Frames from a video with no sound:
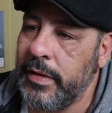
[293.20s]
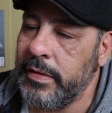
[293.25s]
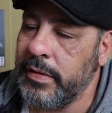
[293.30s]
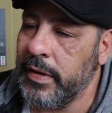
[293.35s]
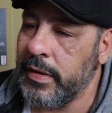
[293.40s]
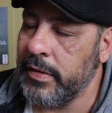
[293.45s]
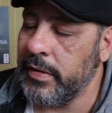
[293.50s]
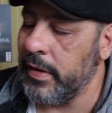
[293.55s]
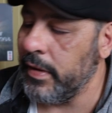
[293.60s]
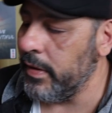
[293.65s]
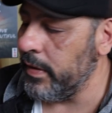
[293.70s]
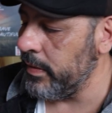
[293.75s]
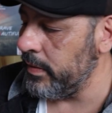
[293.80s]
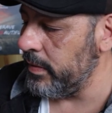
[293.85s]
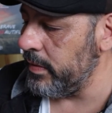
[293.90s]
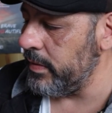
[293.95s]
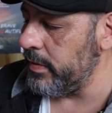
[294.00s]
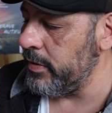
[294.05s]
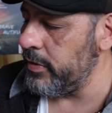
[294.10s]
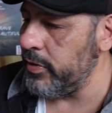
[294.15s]
And then,
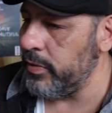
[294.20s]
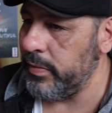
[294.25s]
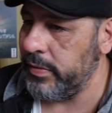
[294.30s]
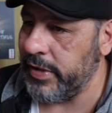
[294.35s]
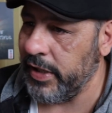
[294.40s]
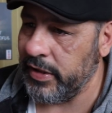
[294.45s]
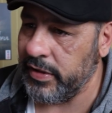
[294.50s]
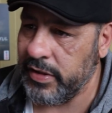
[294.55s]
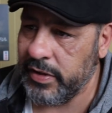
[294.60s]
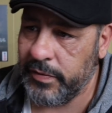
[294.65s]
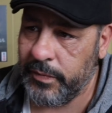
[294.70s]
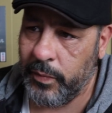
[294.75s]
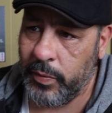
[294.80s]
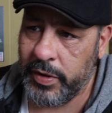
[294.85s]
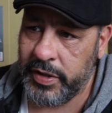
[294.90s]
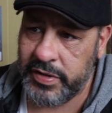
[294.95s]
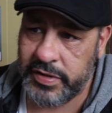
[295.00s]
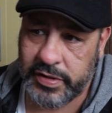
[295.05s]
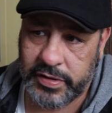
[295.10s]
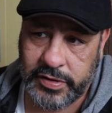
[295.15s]
did you take this
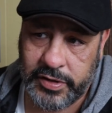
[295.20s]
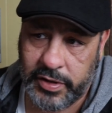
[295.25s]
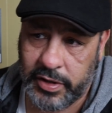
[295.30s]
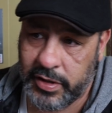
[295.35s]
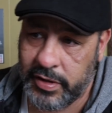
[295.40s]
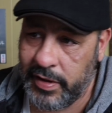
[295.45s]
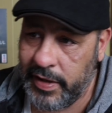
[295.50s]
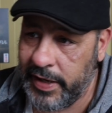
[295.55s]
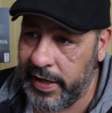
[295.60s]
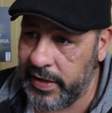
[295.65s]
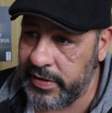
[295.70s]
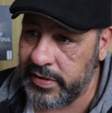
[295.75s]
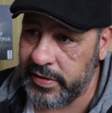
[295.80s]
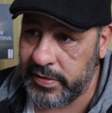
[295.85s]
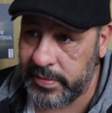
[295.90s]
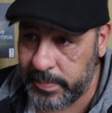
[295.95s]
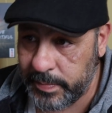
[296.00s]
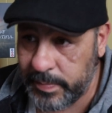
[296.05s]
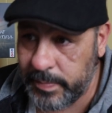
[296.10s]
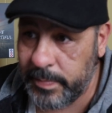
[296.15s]
voice into your class
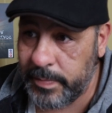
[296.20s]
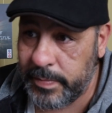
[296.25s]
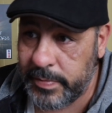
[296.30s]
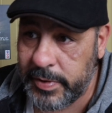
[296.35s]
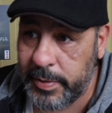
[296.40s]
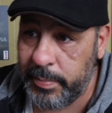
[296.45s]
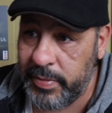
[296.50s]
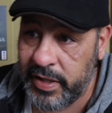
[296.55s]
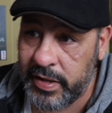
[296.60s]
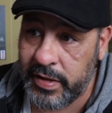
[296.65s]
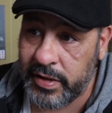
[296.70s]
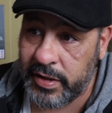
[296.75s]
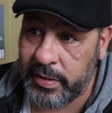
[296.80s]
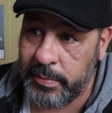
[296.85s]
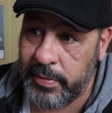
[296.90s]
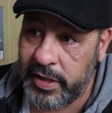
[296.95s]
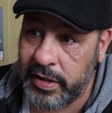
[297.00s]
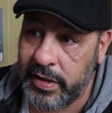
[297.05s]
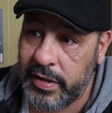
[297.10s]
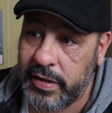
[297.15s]
and to be the
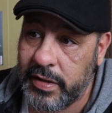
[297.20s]
comedic?